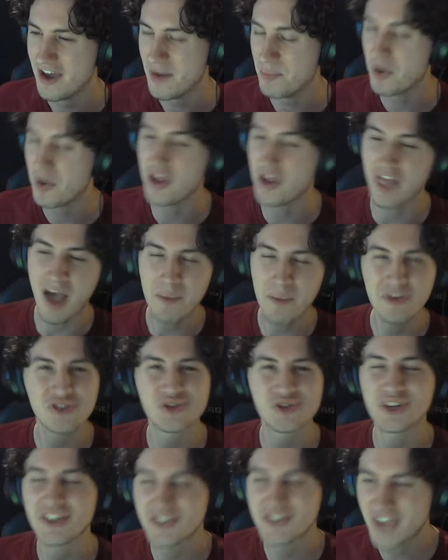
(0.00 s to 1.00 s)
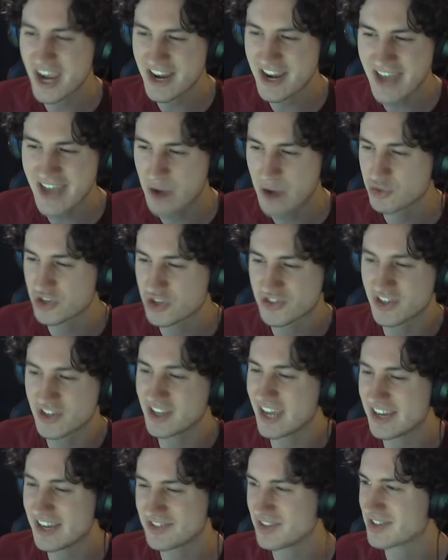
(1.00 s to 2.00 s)
But I'm just going to say it now just in
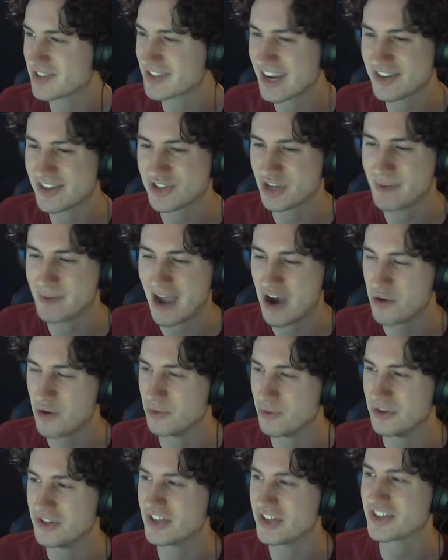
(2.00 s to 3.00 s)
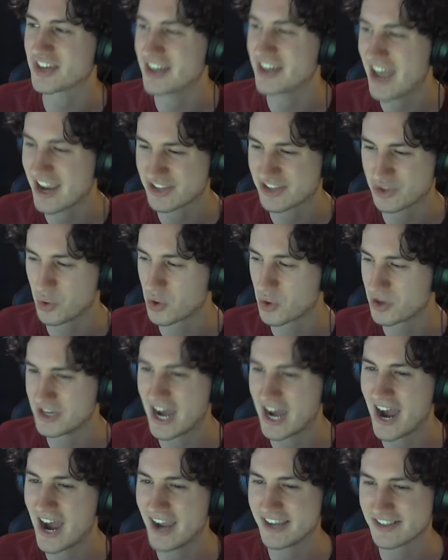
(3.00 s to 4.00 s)
case this guy somehow disconnects or
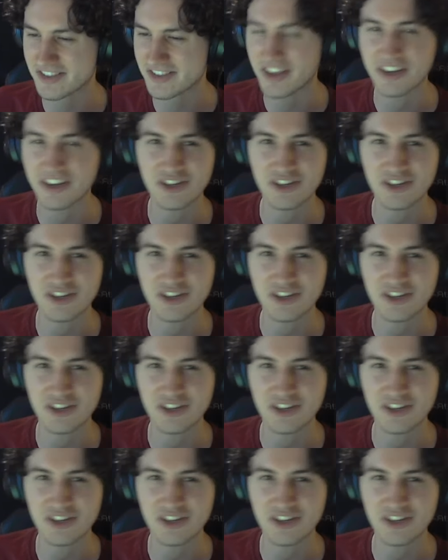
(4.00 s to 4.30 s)
dies like